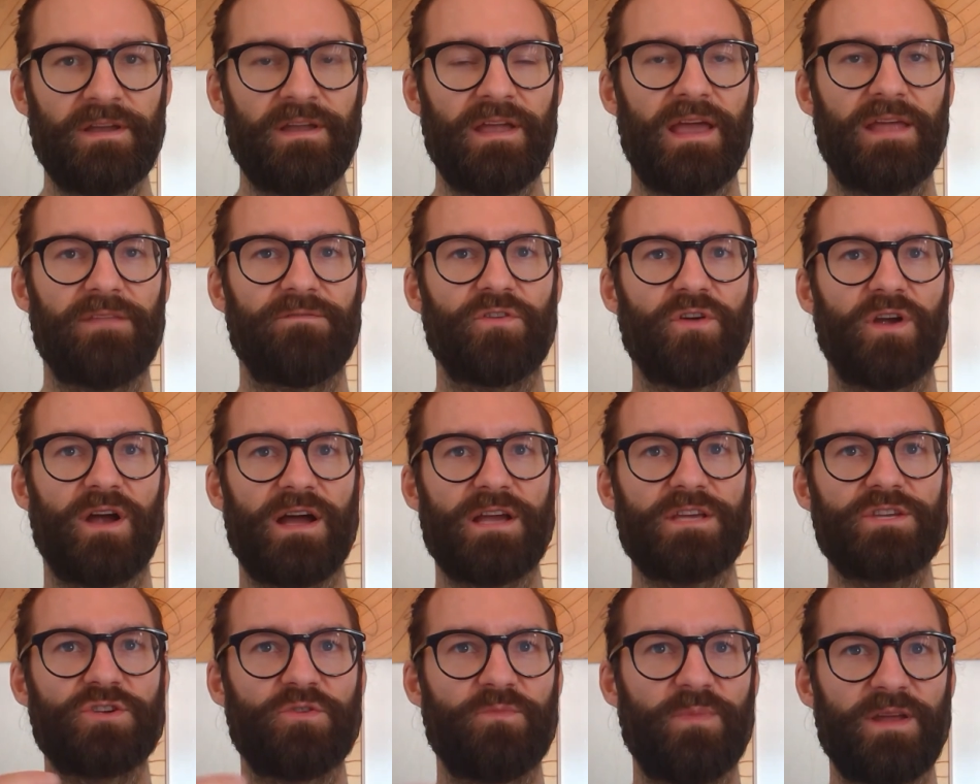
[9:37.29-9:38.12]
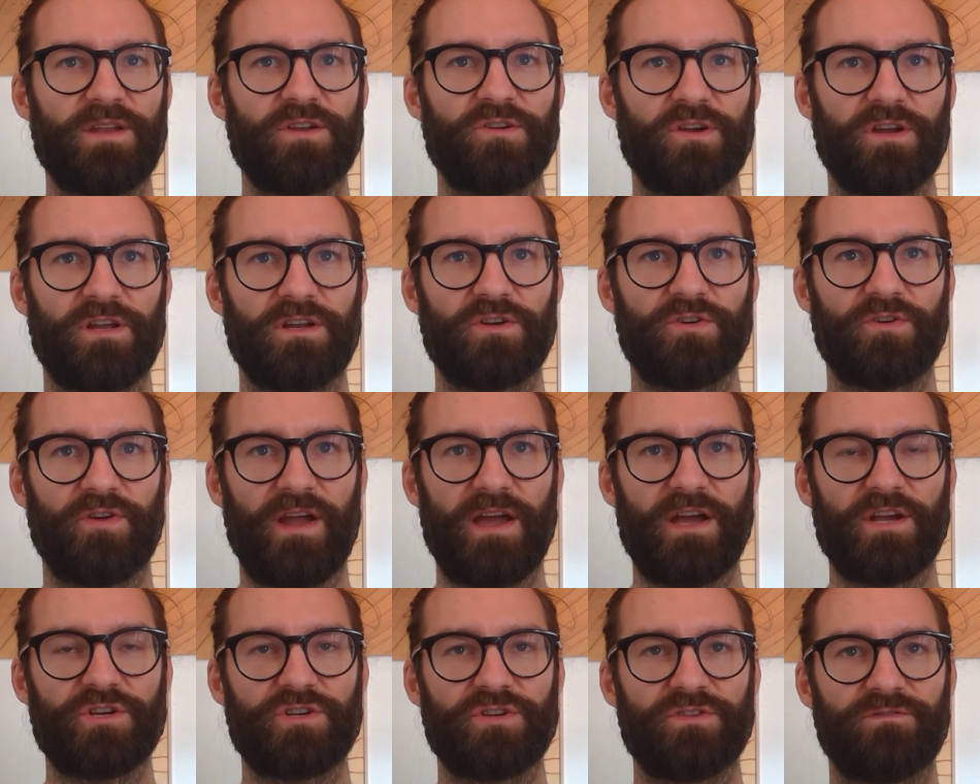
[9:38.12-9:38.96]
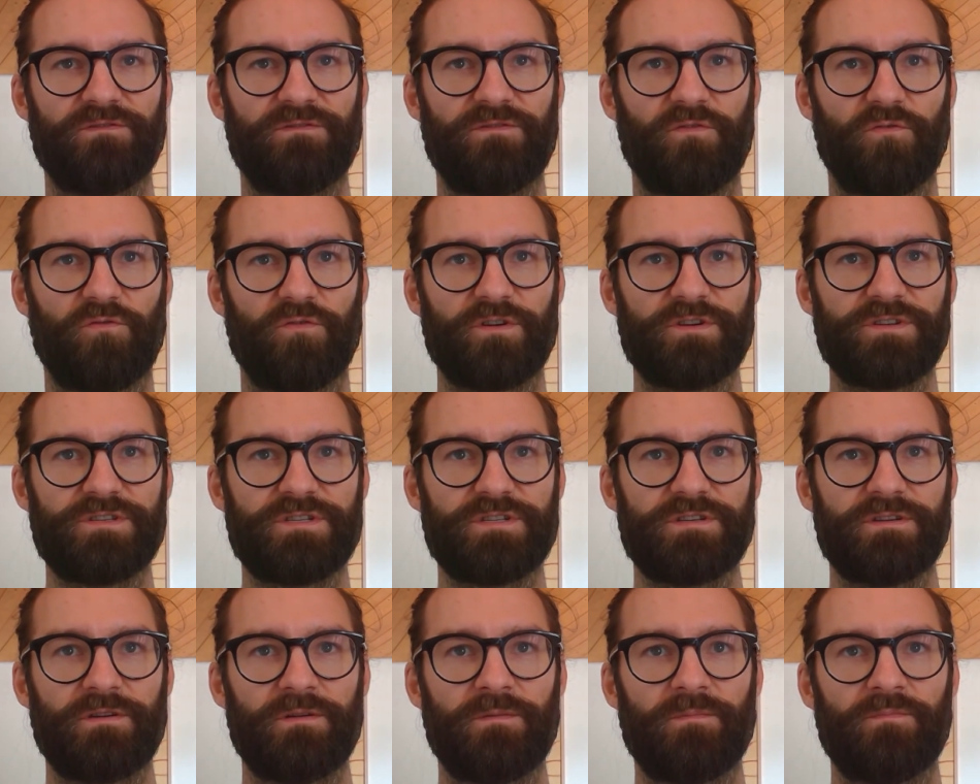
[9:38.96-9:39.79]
and if your isometric contraction force